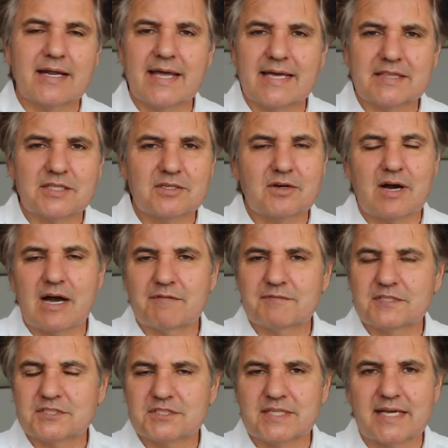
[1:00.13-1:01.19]
at the
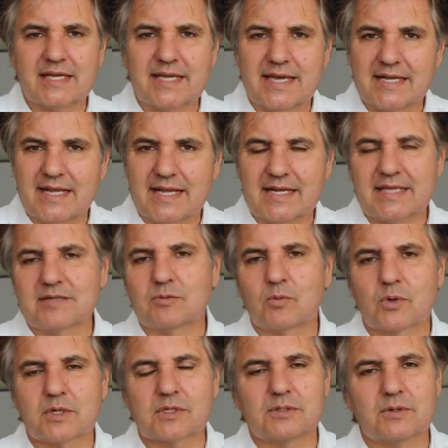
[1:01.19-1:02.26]
office, at a
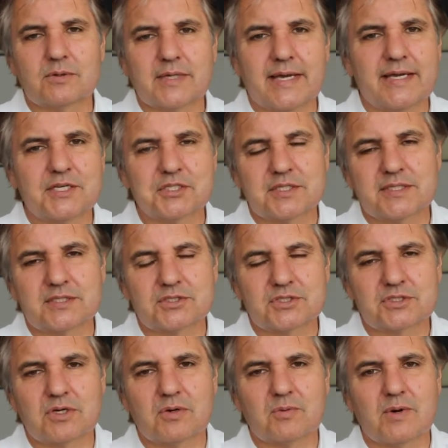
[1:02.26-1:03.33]
work location, and
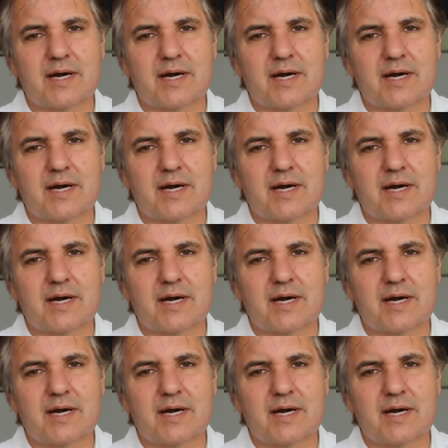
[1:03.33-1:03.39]
so